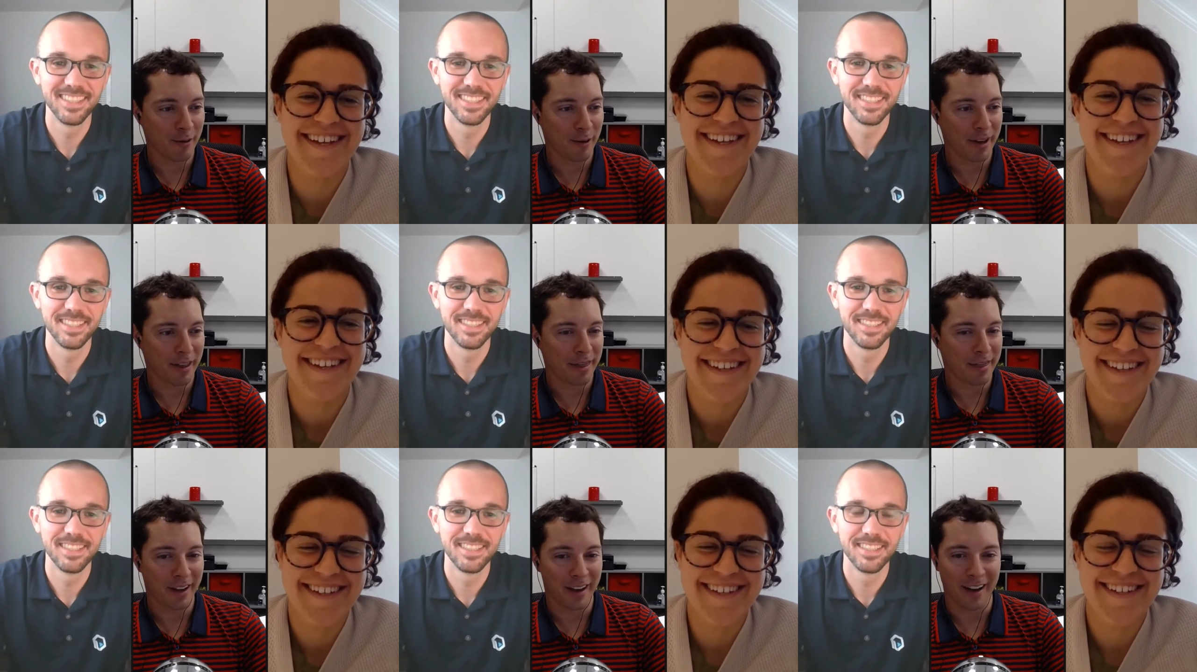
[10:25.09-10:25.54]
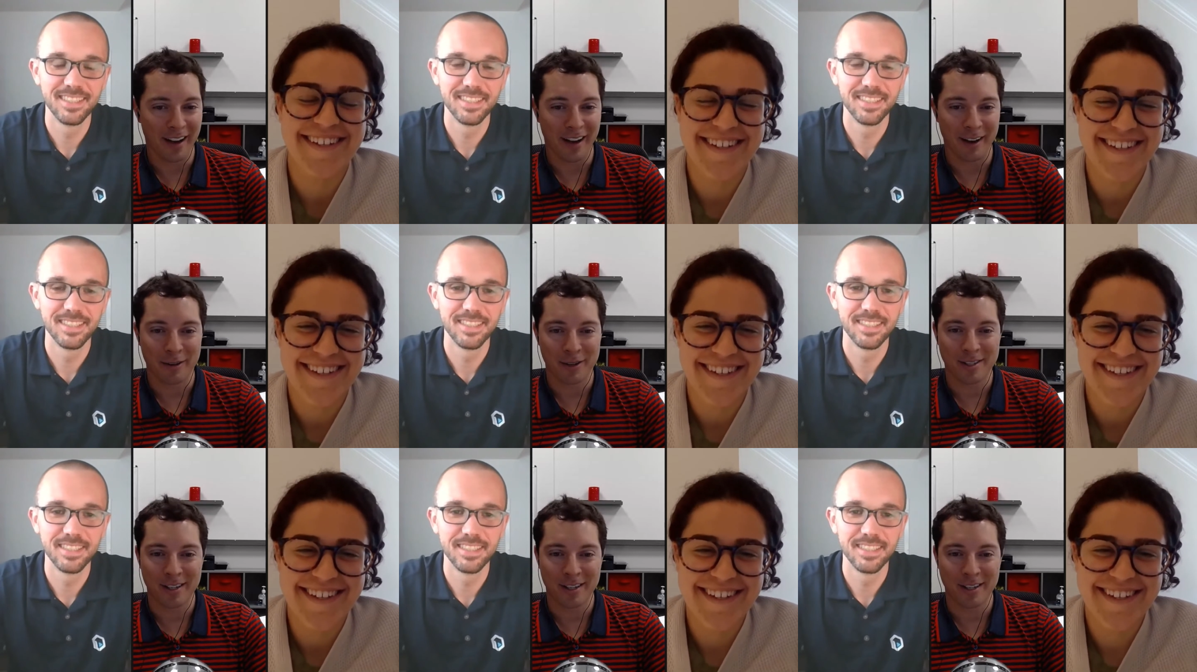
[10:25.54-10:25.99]
Speaker 1: with uh, I
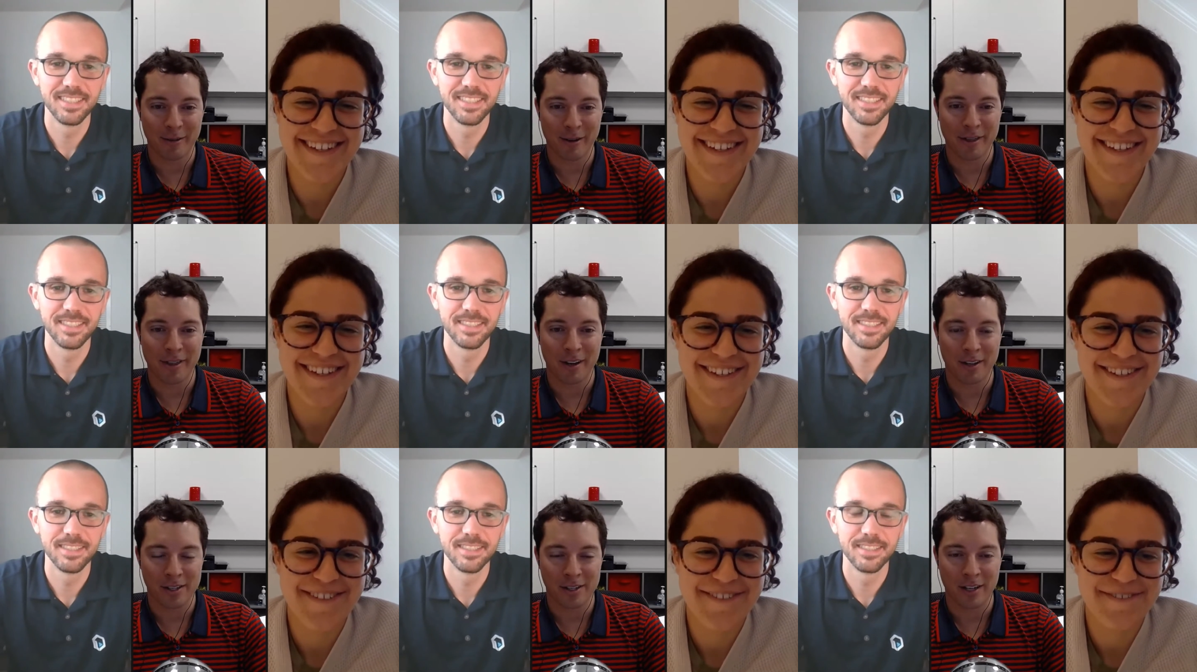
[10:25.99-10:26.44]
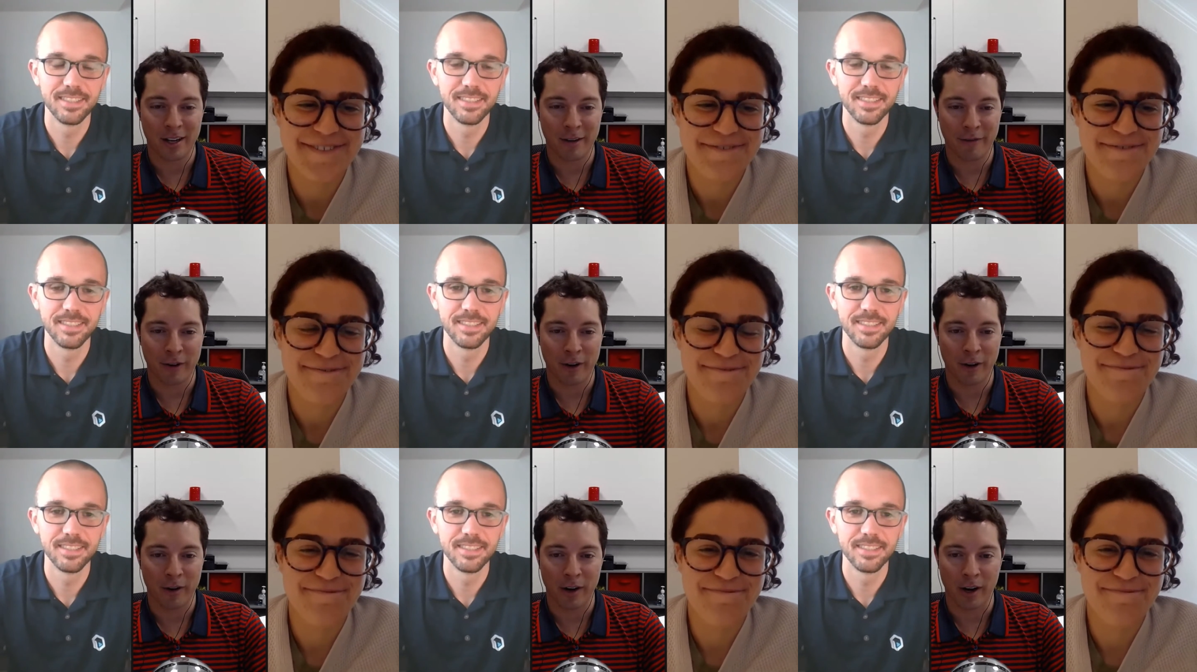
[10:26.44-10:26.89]
was sitting with our
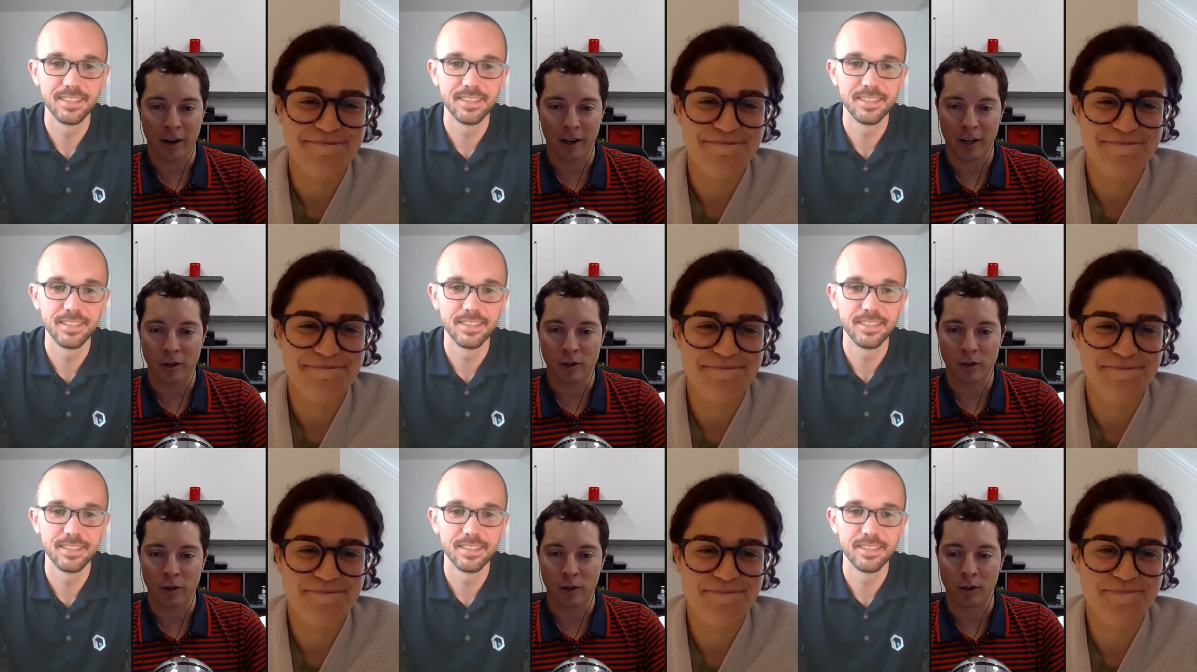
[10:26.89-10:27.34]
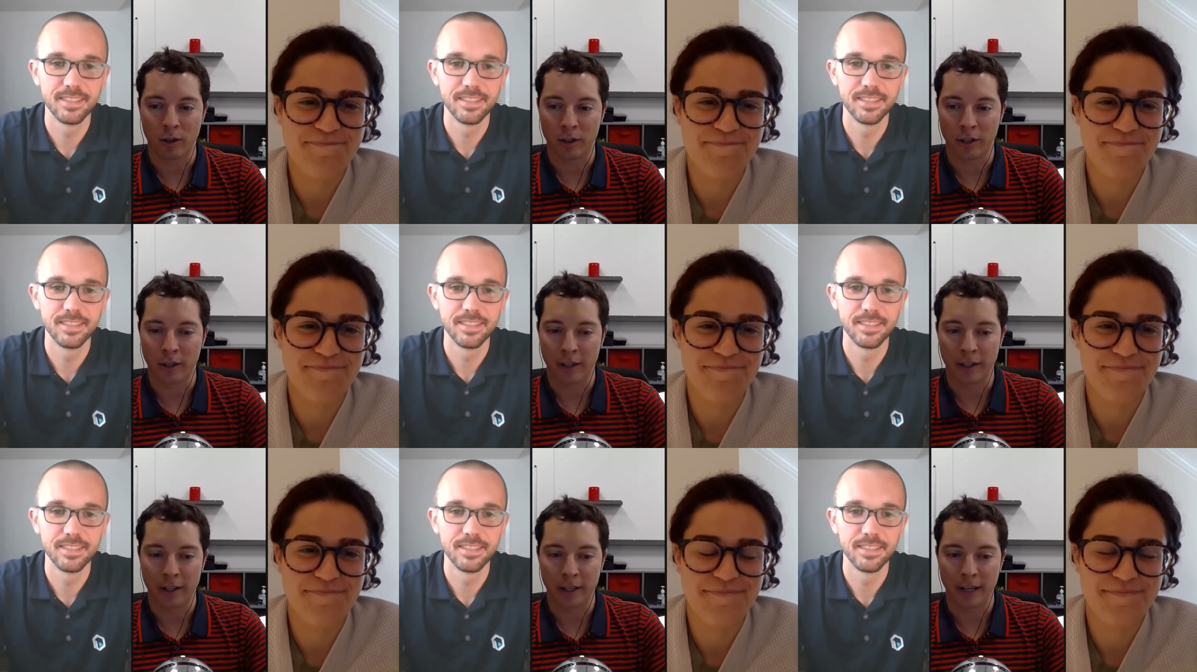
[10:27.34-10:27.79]
CFO and our
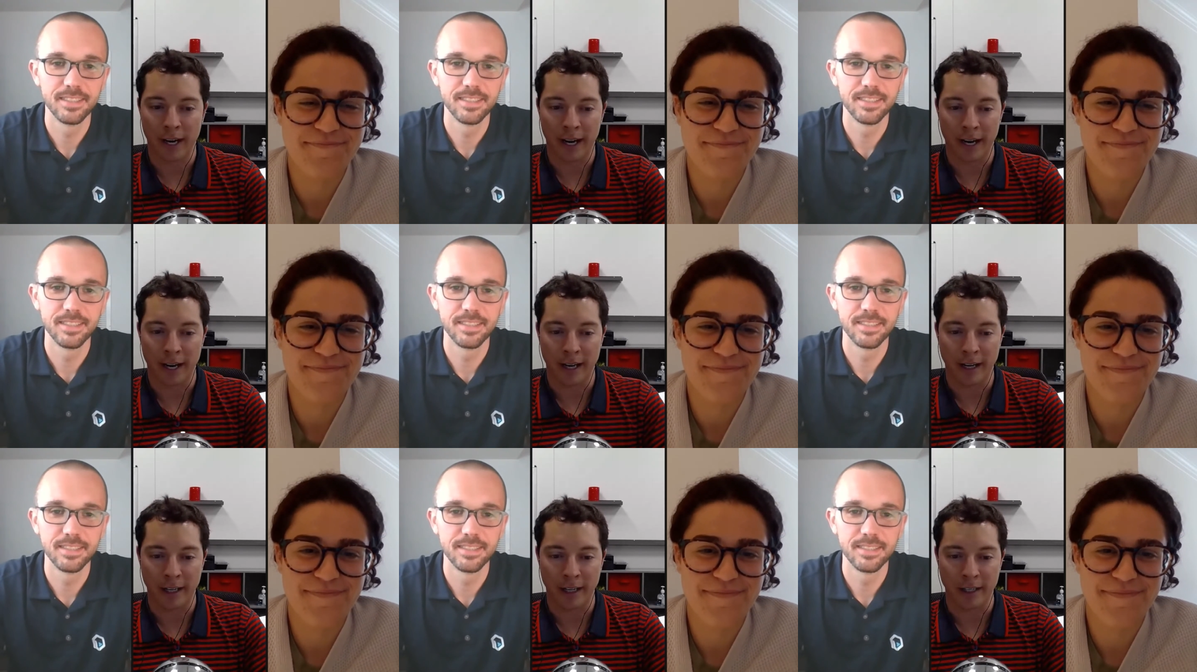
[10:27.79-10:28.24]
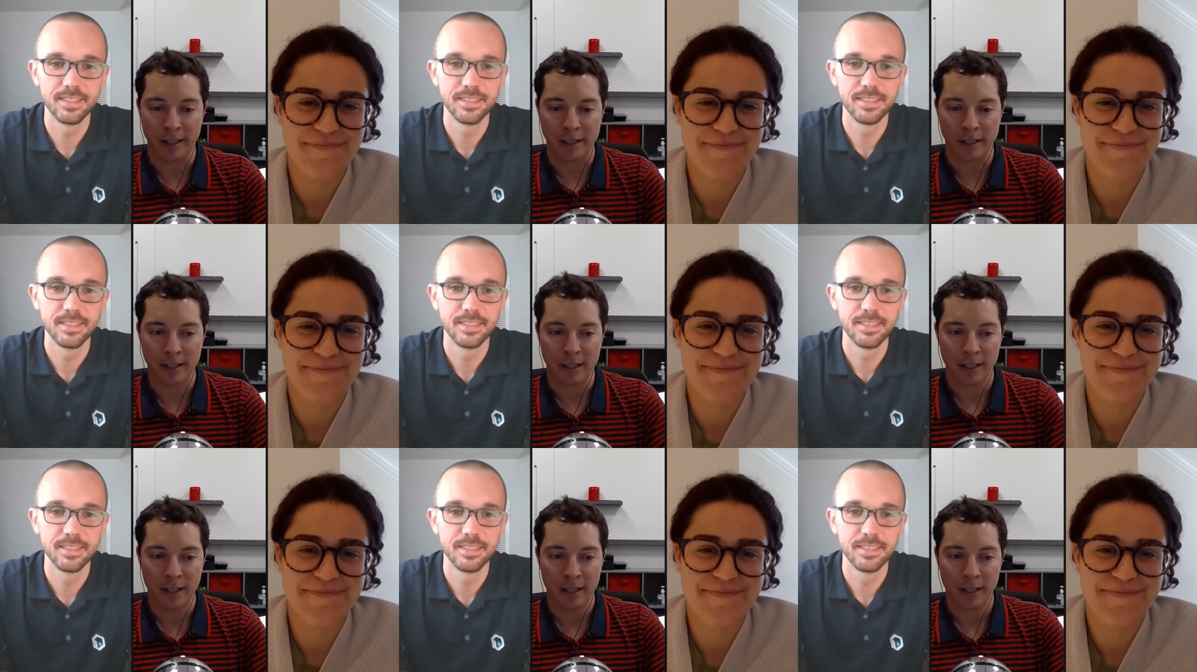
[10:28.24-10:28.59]
controller, and